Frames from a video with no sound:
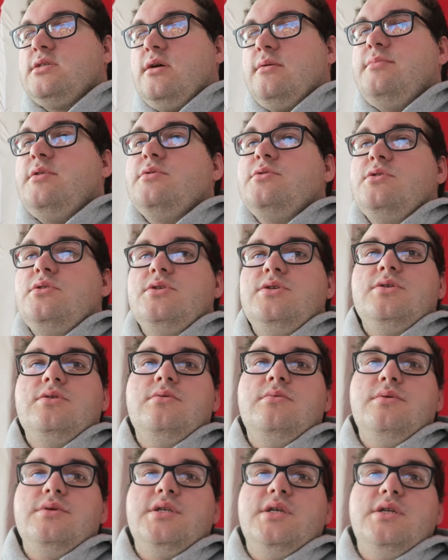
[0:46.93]
So I'm not too
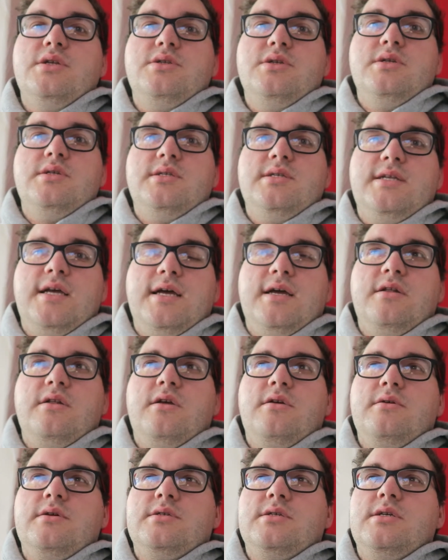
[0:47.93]
sure what we're gonna do today. I
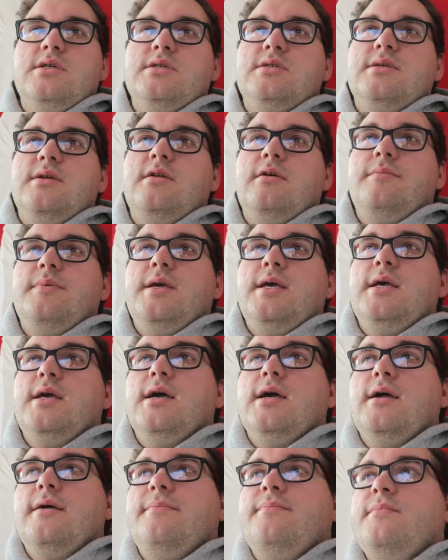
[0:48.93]
know it's just gonna be
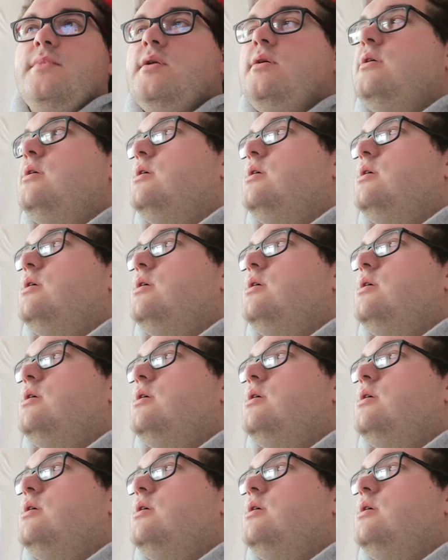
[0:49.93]
a